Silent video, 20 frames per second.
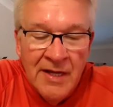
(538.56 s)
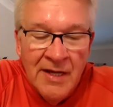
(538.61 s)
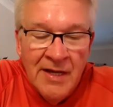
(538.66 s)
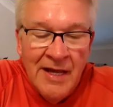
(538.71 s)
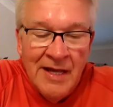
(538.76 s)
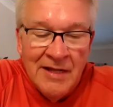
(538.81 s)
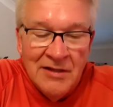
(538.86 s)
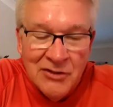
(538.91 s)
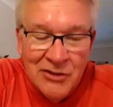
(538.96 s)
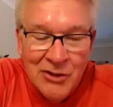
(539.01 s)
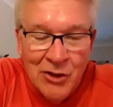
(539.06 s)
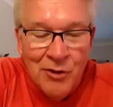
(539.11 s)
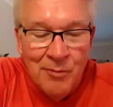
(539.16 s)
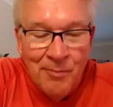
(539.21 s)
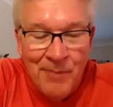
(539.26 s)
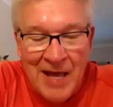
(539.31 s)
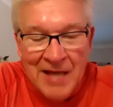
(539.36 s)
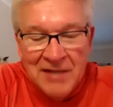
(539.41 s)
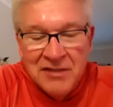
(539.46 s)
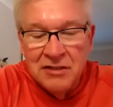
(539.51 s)
And so the
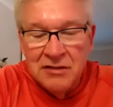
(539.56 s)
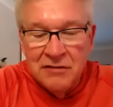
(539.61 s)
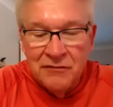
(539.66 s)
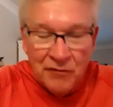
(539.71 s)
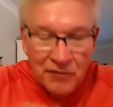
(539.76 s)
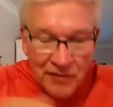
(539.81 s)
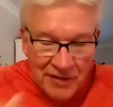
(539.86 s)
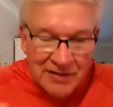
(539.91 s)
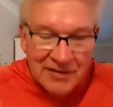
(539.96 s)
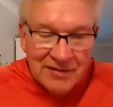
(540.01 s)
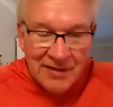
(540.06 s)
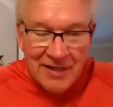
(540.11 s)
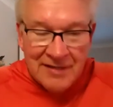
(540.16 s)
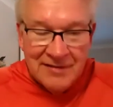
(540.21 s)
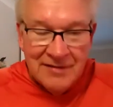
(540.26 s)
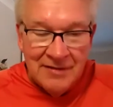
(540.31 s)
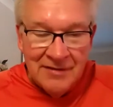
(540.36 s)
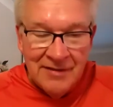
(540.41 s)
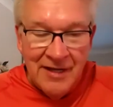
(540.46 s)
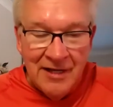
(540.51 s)
passage for this
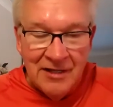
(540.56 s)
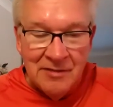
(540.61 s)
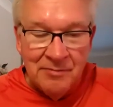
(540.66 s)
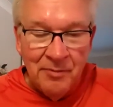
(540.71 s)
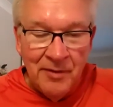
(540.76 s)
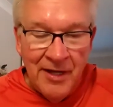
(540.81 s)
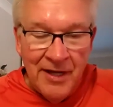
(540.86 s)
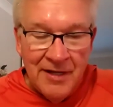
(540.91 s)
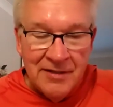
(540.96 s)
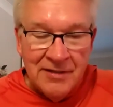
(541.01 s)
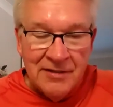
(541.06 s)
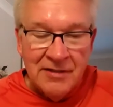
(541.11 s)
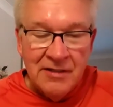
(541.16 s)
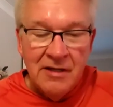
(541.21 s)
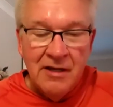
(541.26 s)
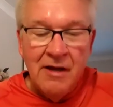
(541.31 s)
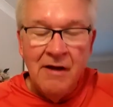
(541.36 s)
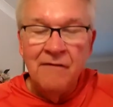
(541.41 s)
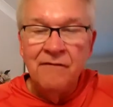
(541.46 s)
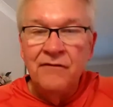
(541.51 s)
lesson takes
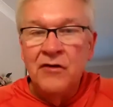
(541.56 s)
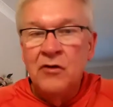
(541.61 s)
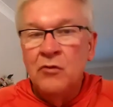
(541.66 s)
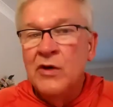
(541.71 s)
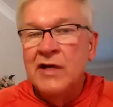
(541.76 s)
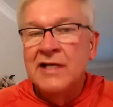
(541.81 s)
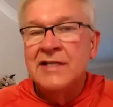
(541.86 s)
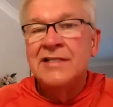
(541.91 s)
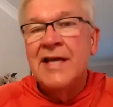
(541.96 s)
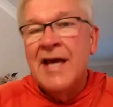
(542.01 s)
place a few weeks